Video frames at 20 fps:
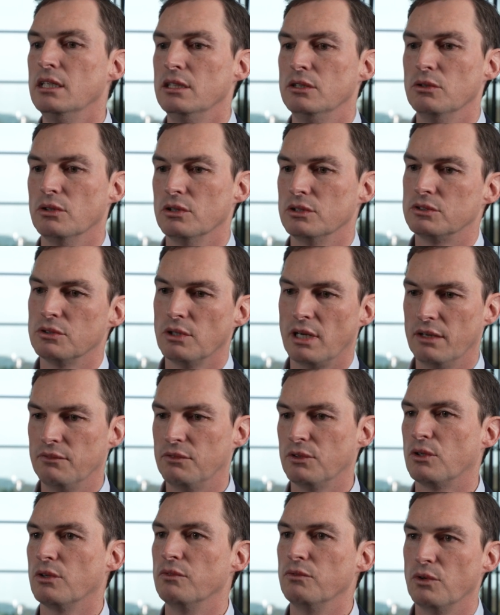You also have
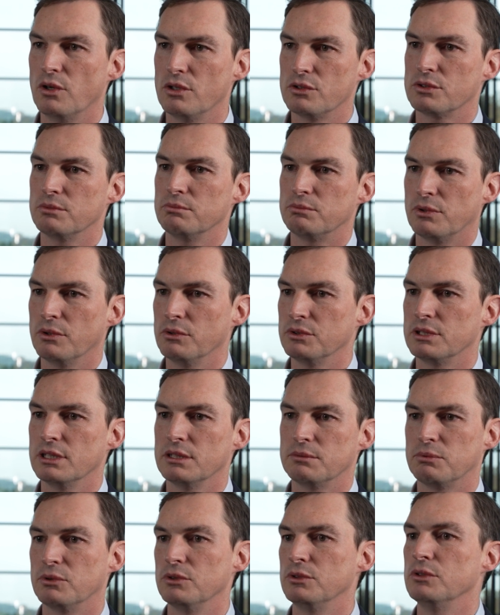a conversion
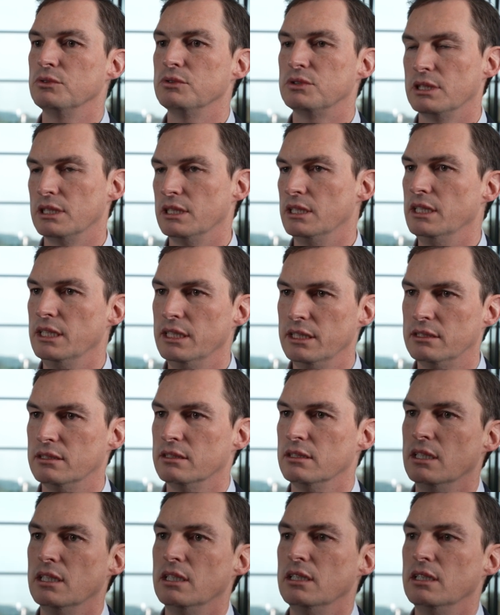process producing heat.